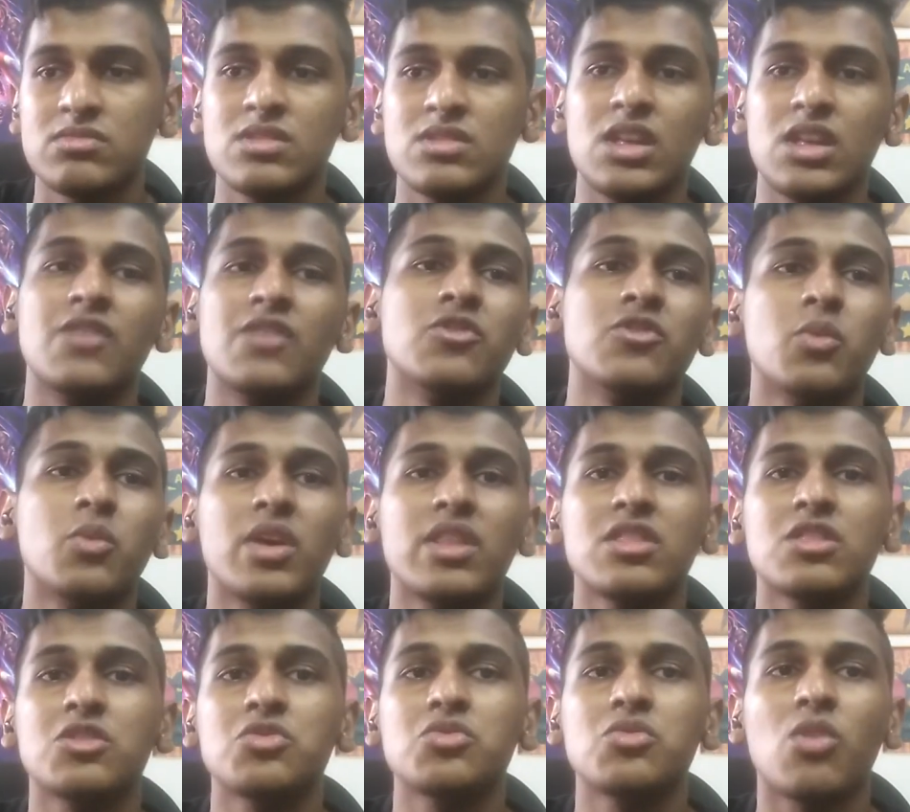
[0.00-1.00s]
if you
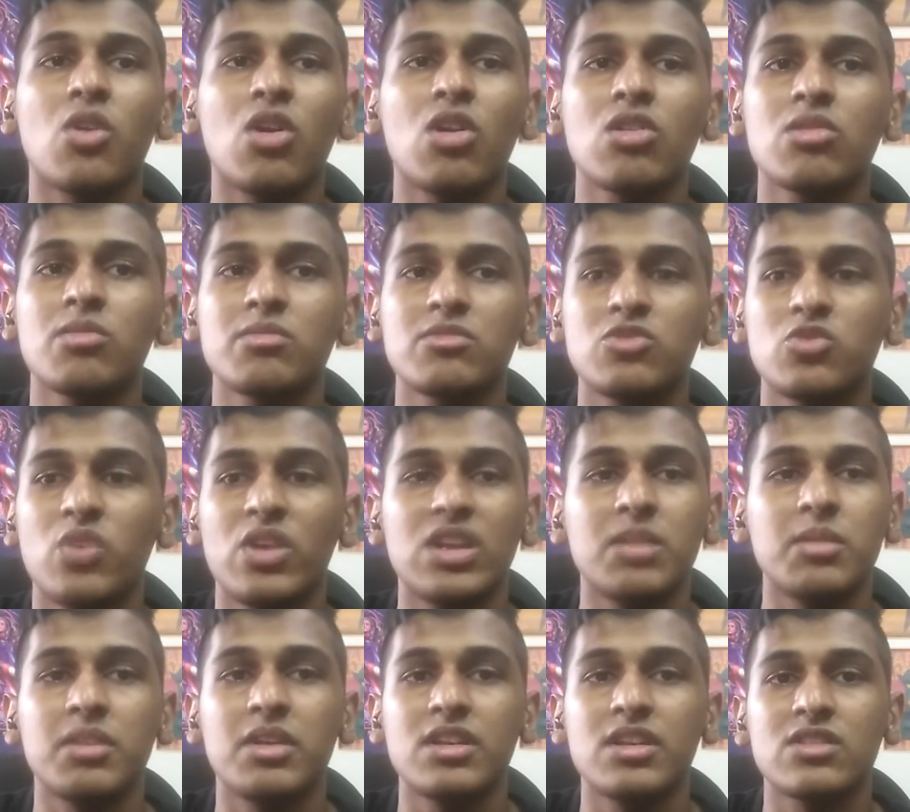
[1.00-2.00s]
went through all
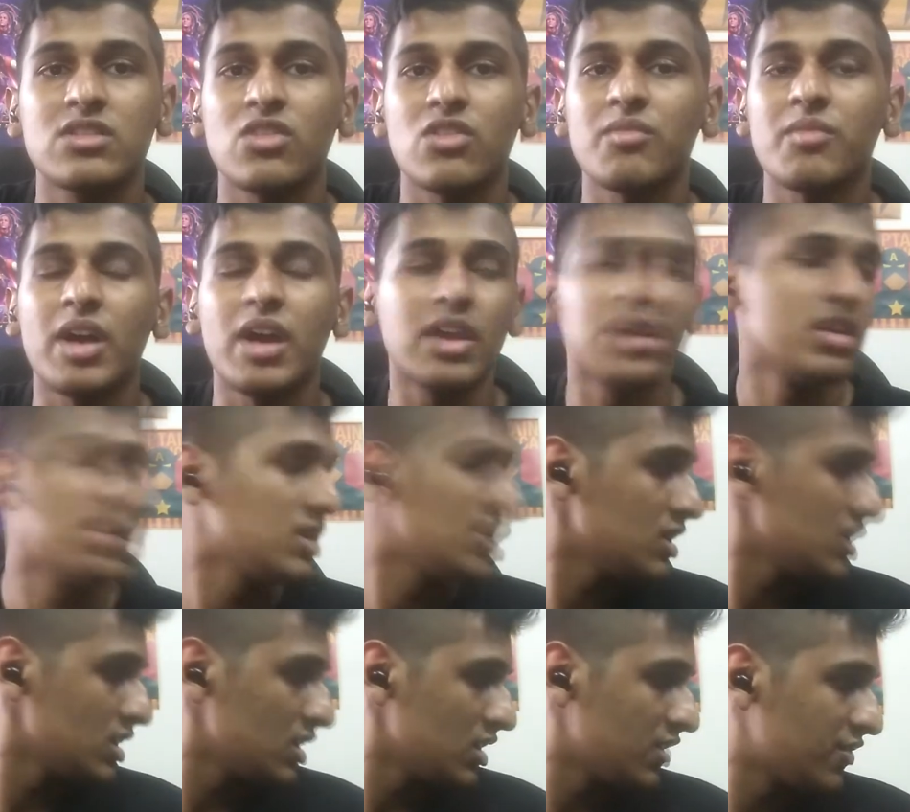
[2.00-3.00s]
20 minutes of my
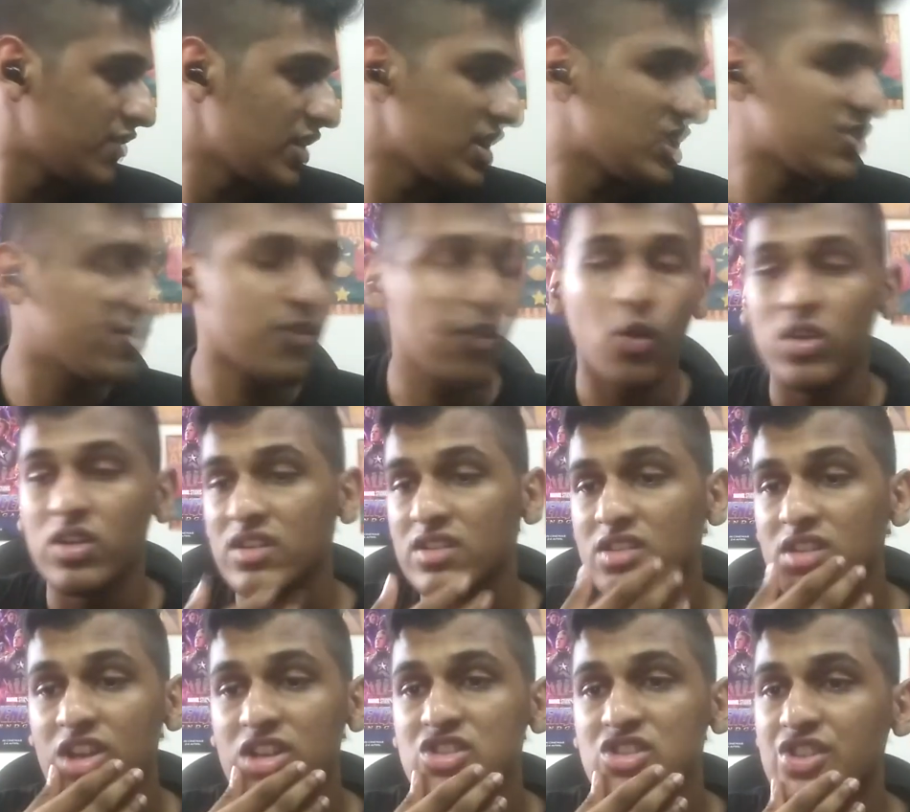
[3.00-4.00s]
Phase 4
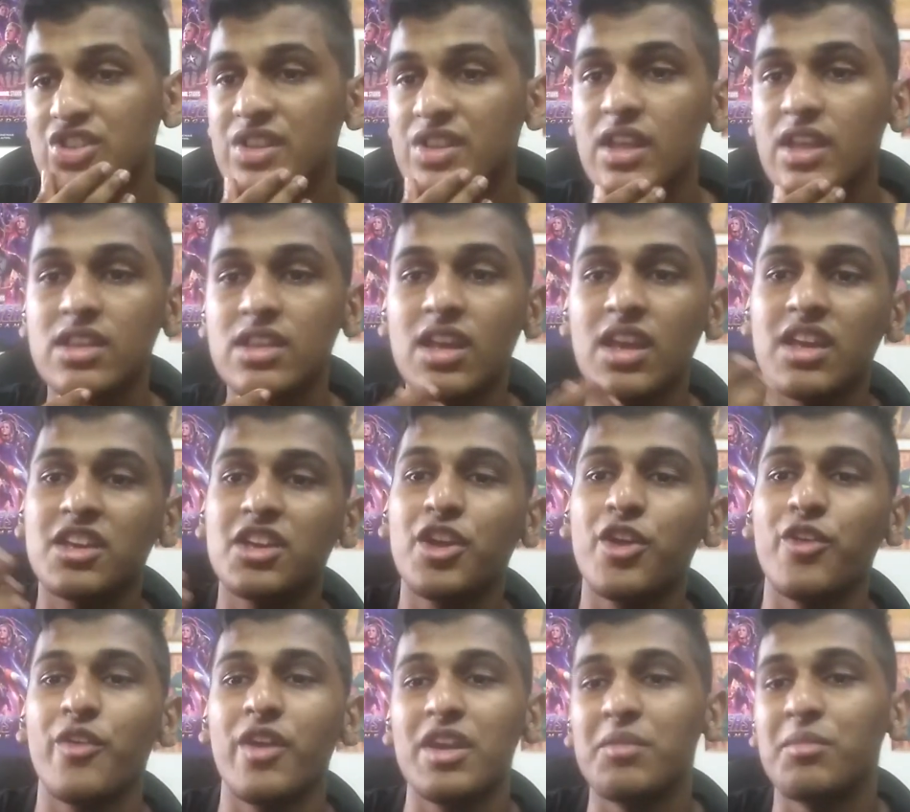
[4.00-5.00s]
discussion, then thank
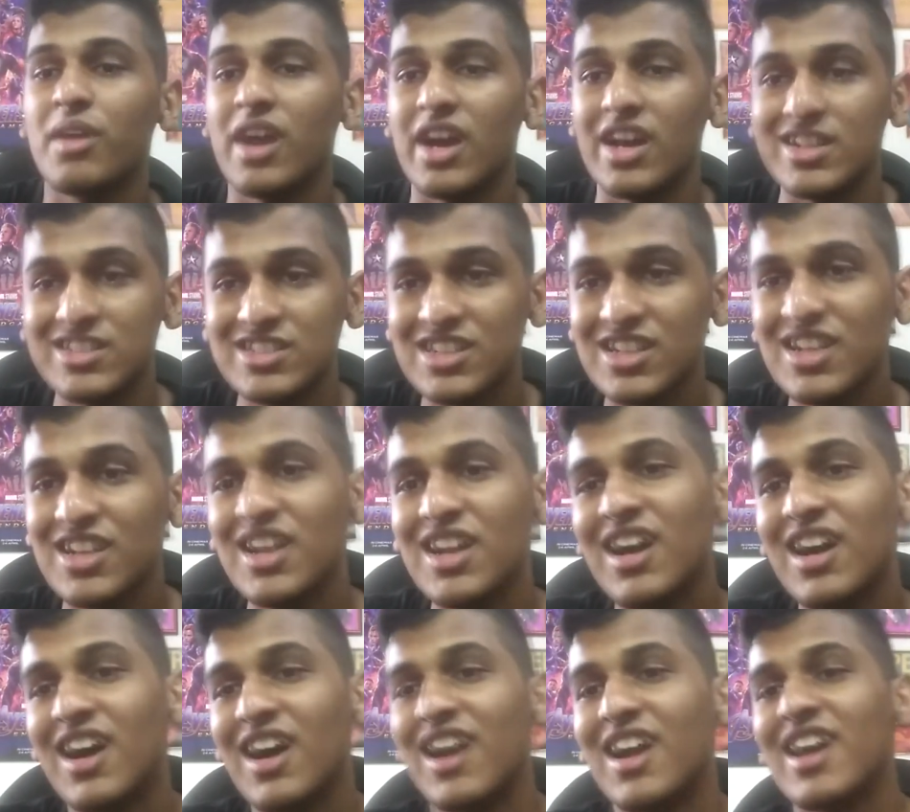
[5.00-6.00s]
you very much.
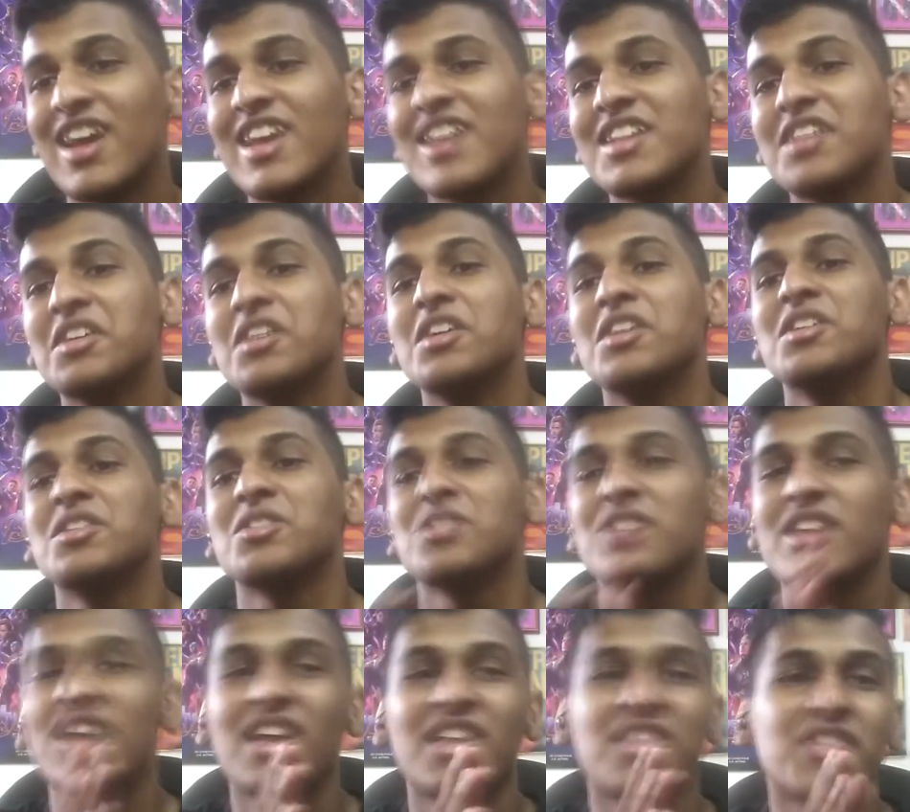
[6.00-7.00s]
Alright, so
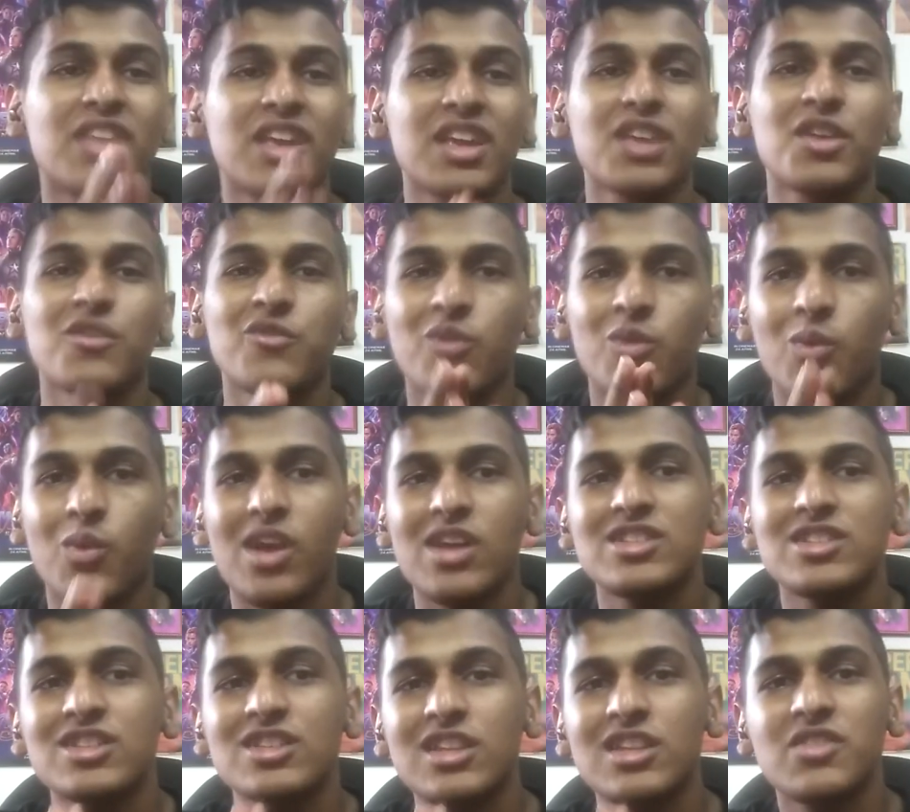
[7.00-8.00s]
yeah, thank you for
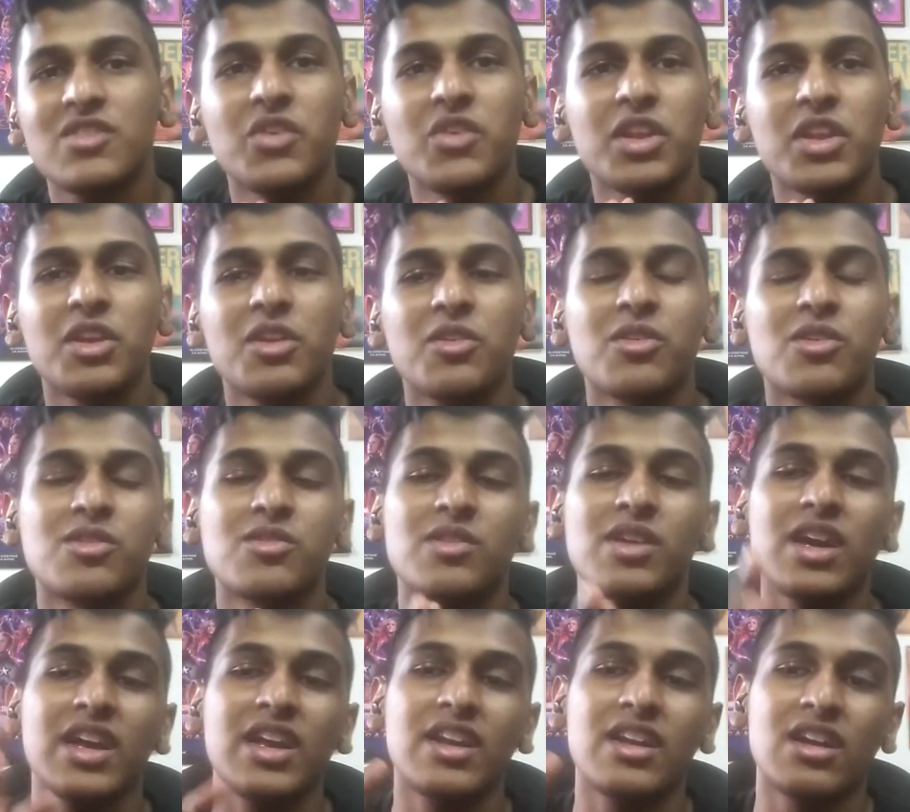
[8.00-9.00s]
watching this video.
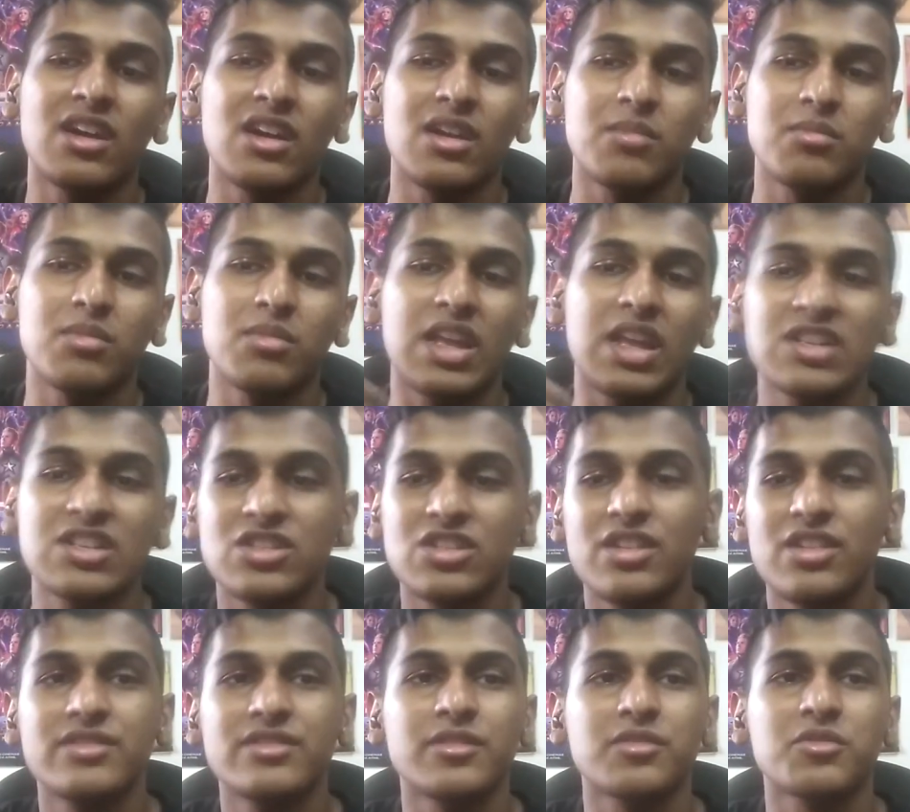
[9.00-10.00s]
Alright, like,
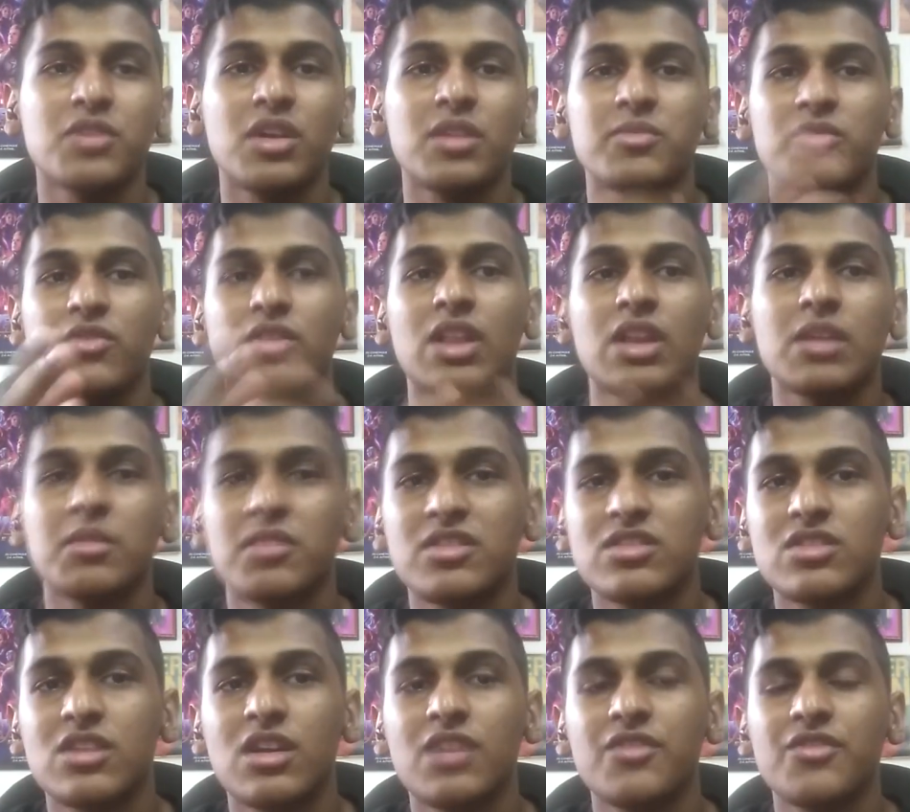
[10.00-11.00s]
share, and subscribe if you like my
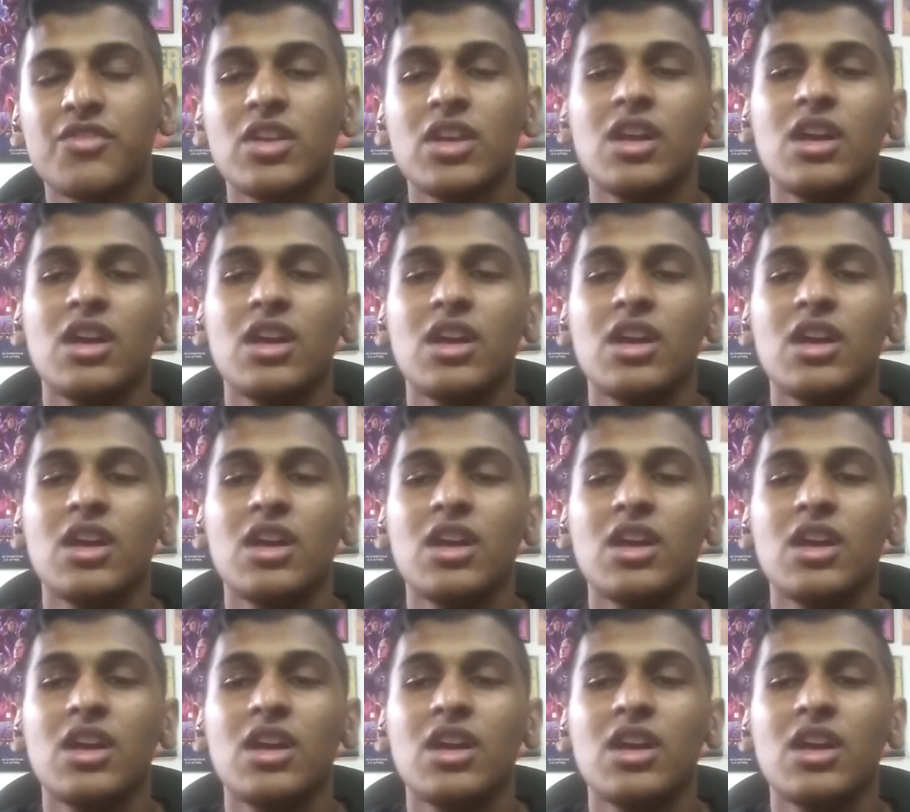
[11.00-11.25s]
stuff.